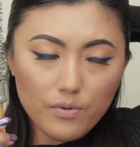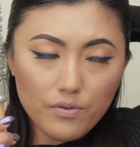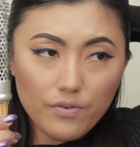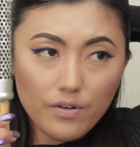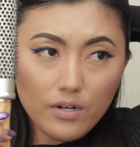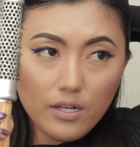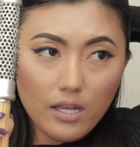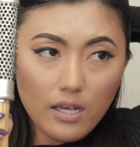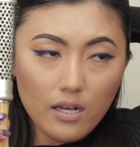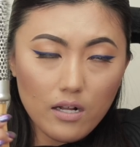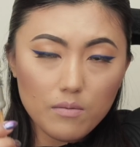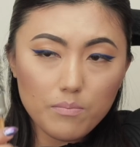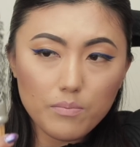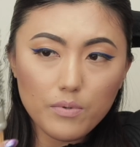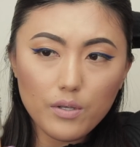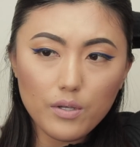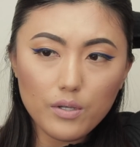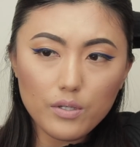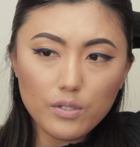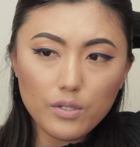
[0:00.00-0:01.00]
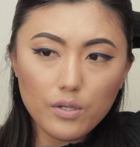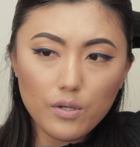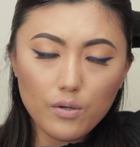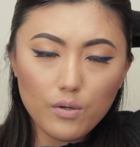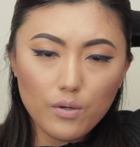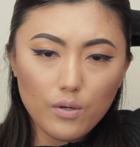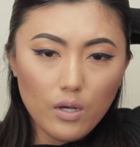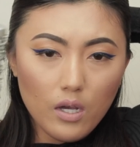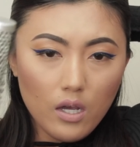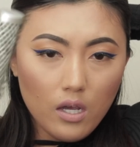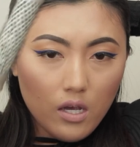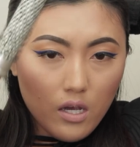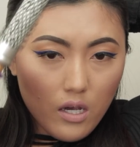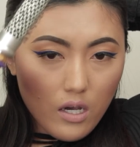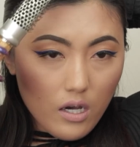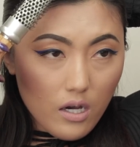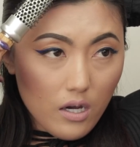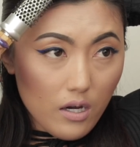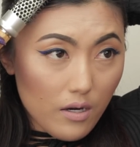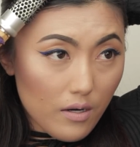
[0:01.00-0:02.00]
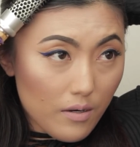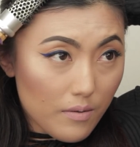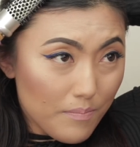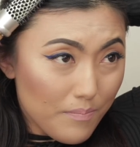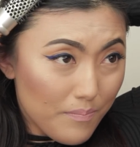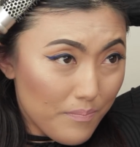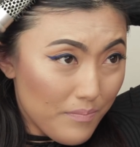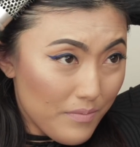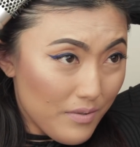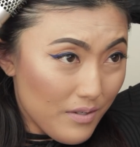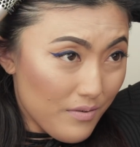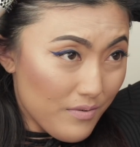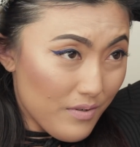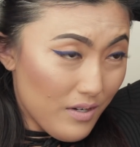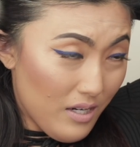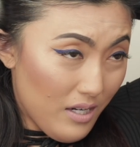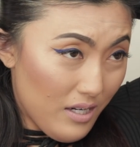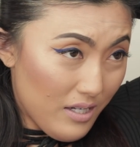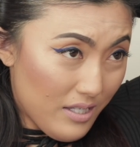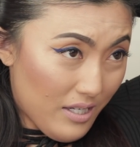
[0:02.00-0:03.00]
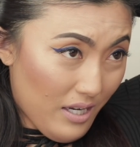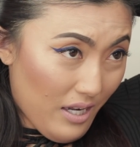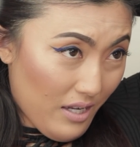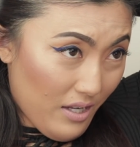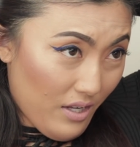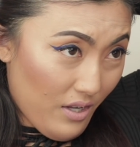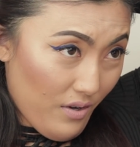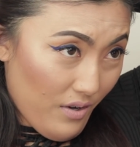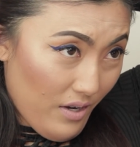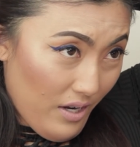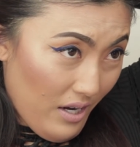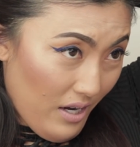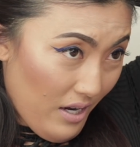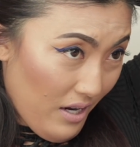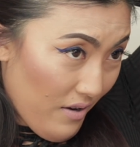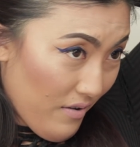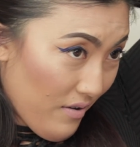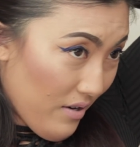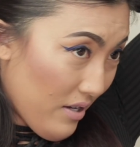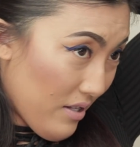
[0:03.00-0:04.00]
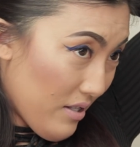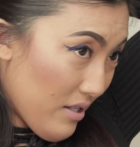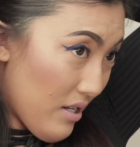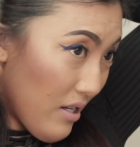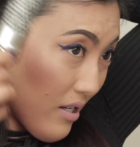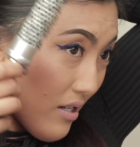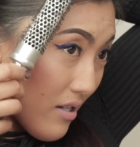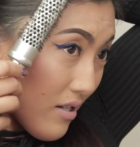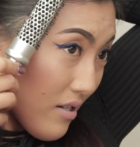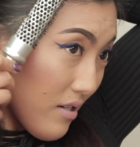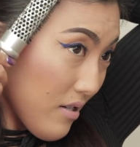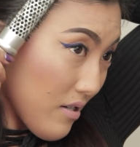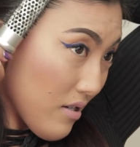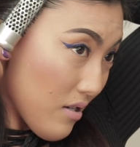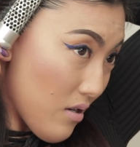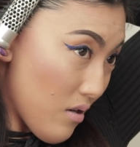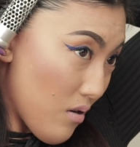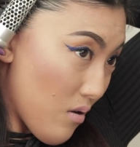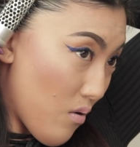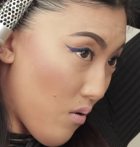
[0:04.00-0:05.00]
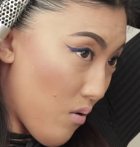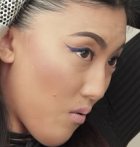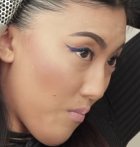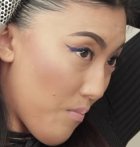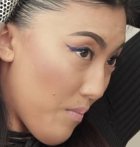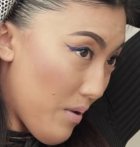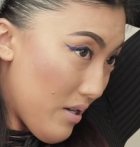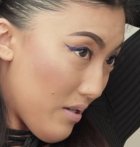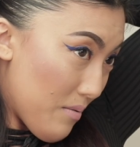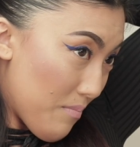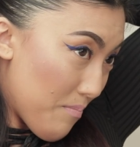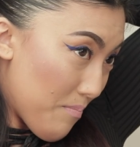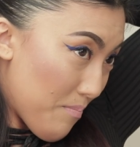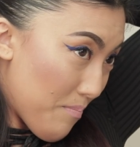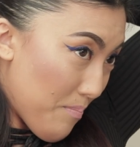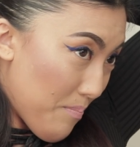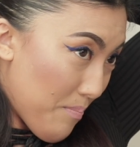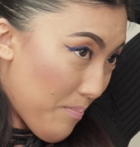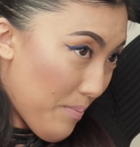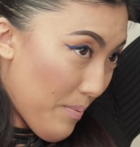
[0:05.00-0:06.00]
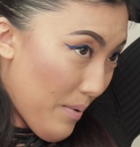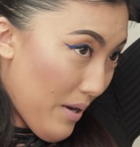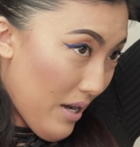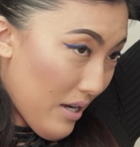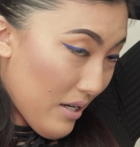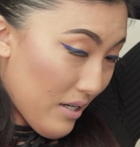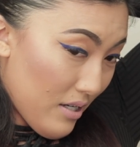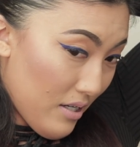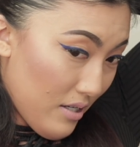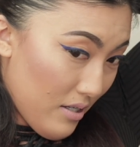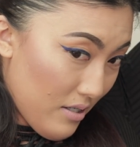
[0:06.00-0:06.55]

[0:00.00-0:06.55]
will really help you to really take your hair and then comb it back,